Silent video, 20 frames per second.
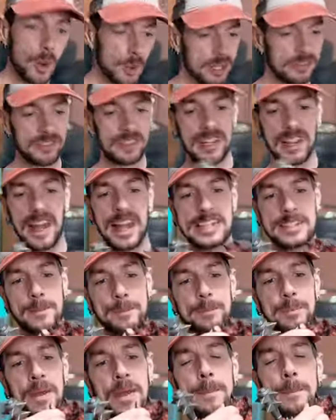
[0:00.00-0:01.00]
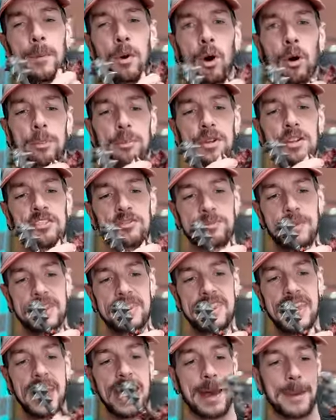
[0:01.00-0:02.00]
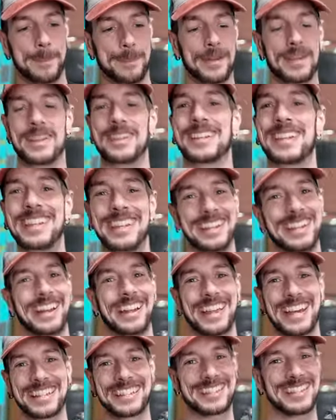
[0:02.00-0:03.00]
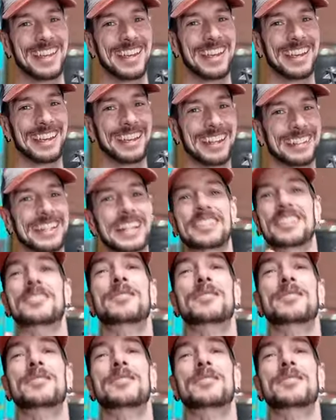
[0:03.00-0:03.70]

would have liked a bit more movement there, but that's that's a